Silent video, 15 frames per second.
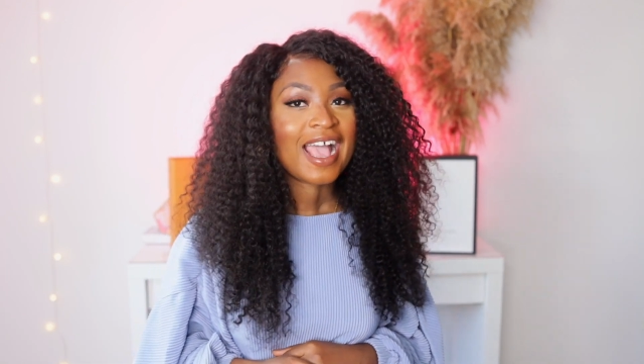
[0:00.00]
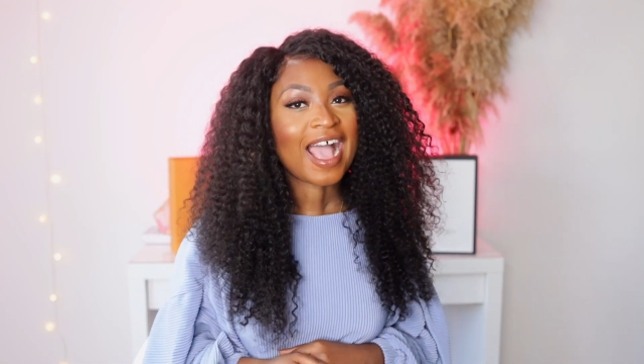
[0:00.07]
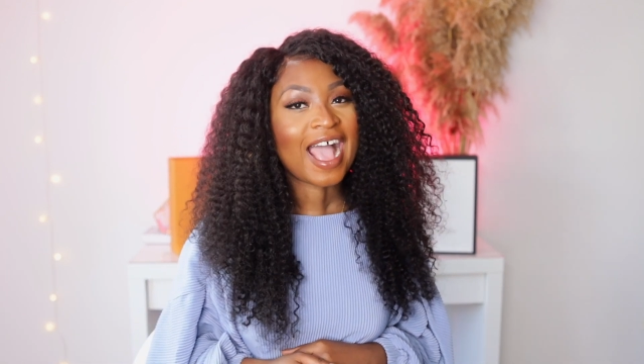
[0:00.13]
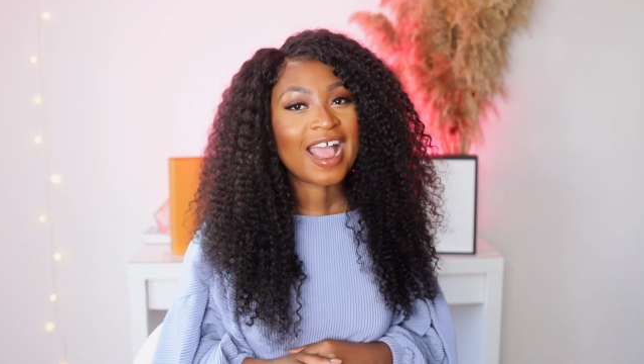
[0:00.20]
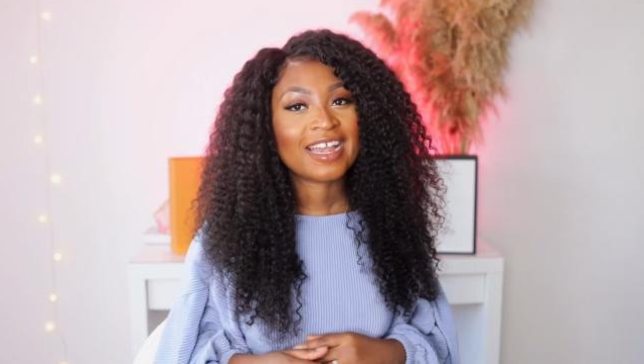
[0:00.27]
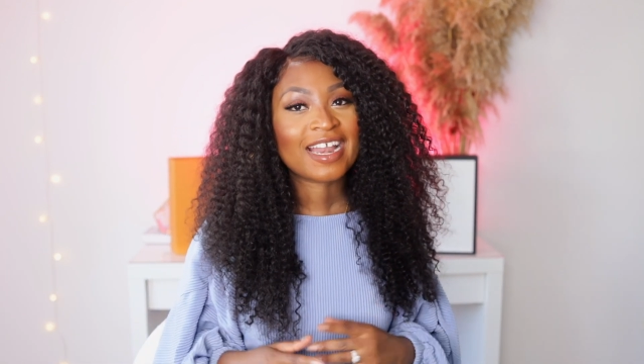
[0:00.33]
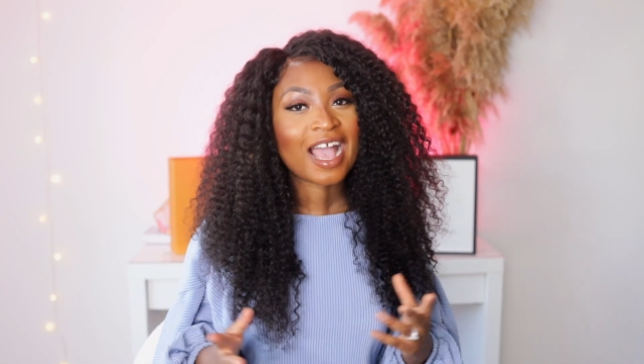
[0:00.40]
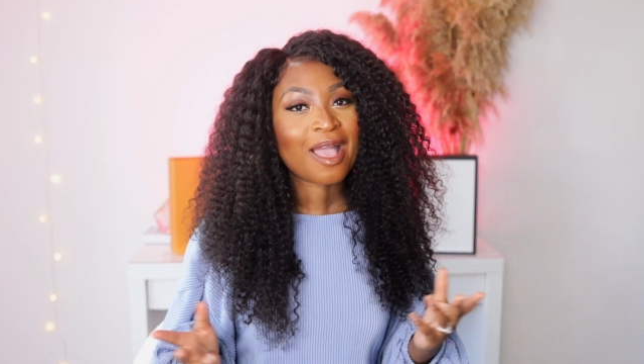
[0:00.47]

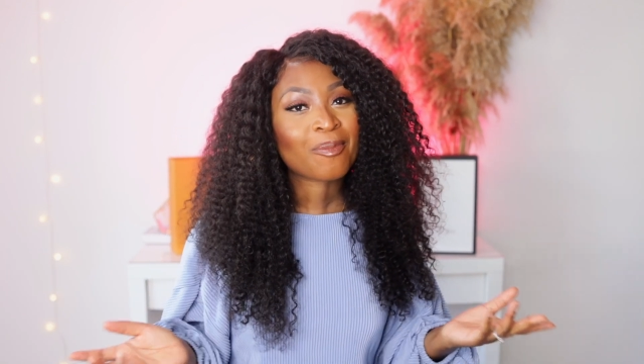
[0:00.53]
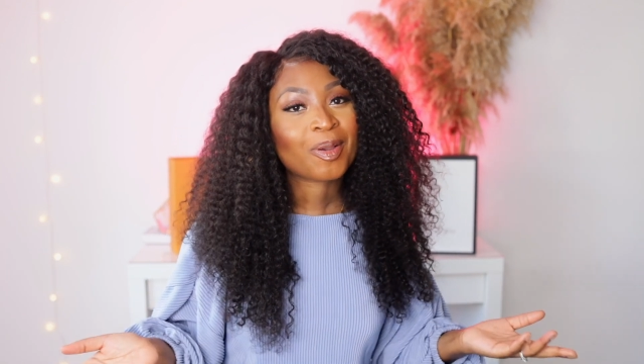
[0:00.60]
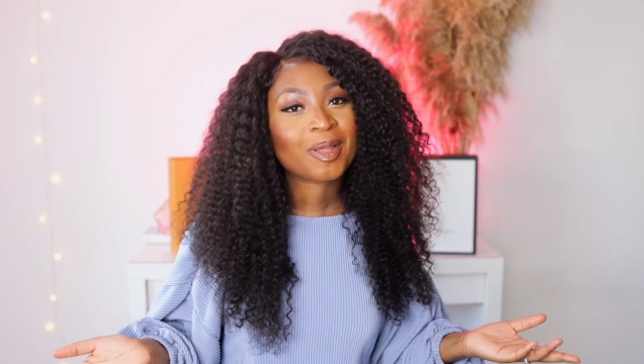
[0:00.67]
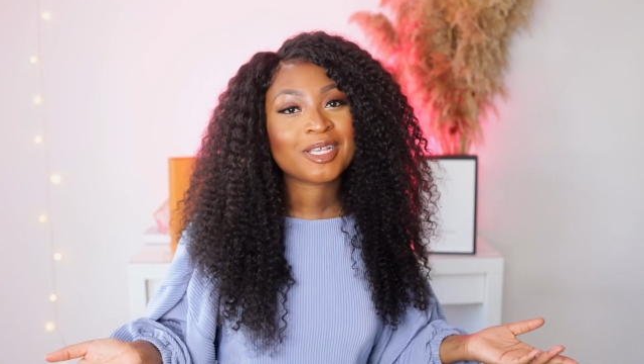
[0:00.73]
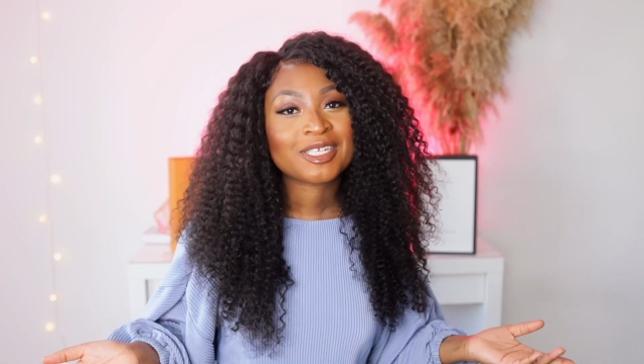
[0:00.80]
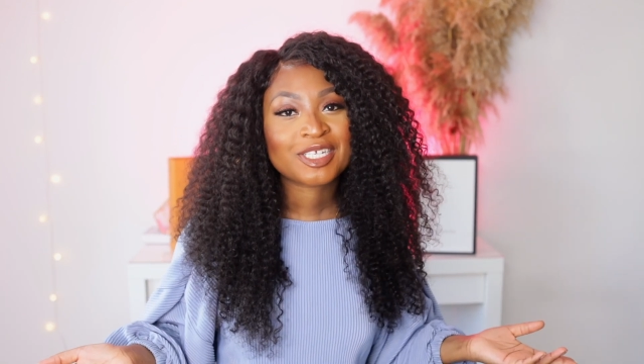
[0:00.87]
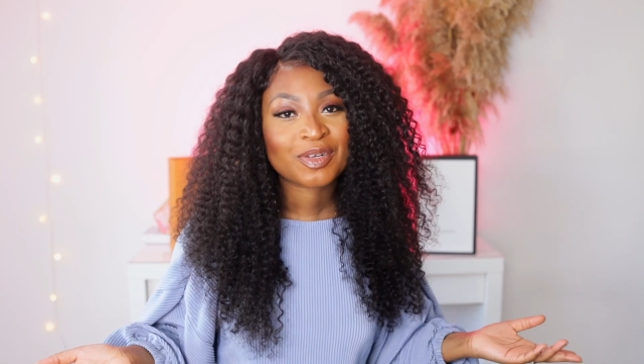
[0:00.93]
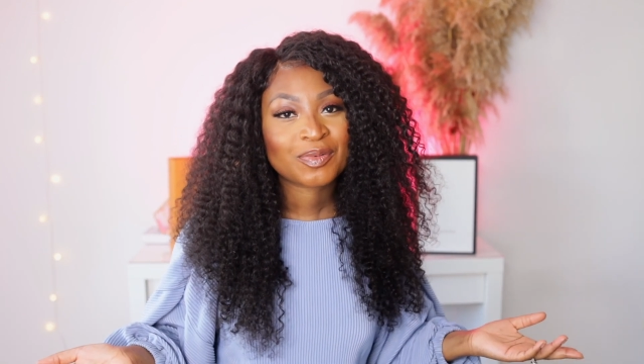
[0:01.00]
and I'm
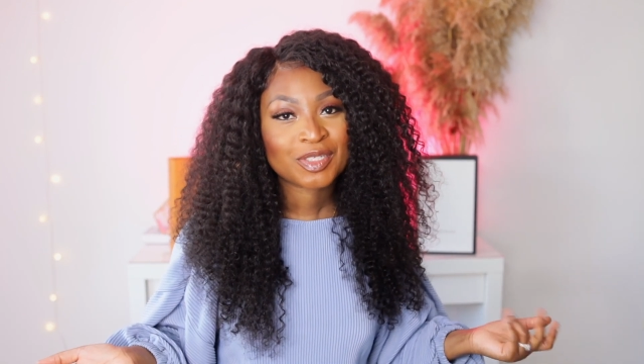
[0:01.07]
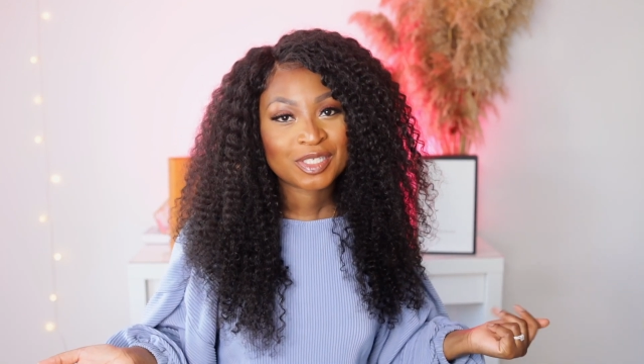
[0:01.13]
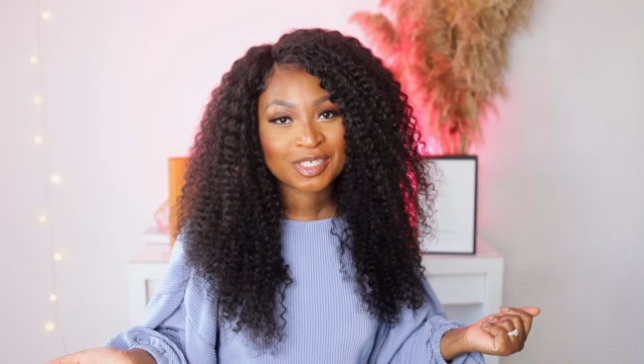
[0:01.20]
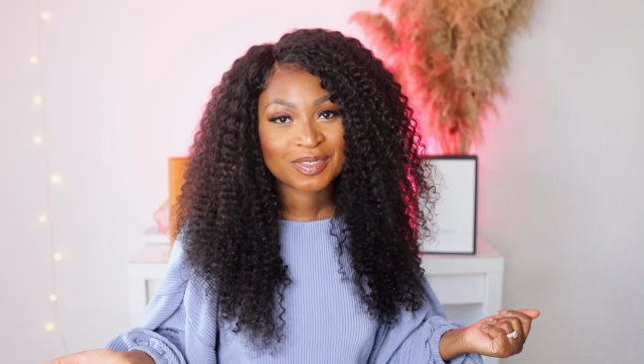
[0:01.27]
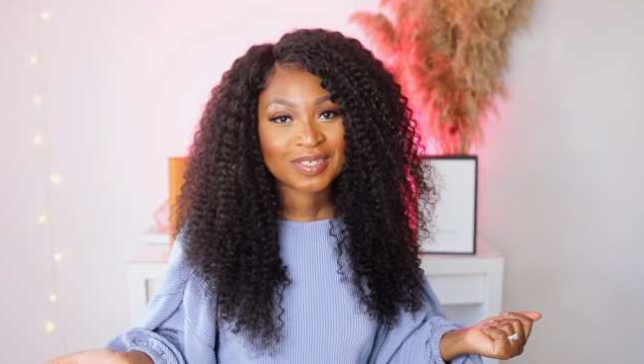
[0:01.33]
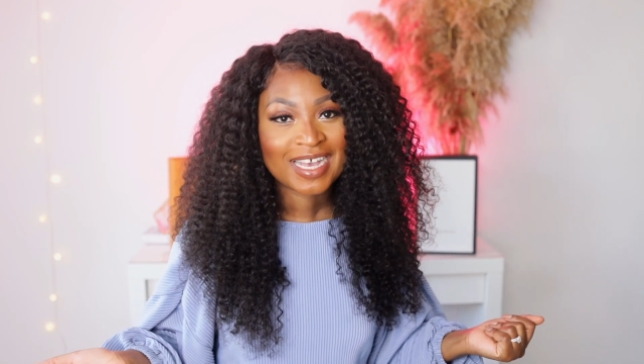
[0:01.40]
gonna share with you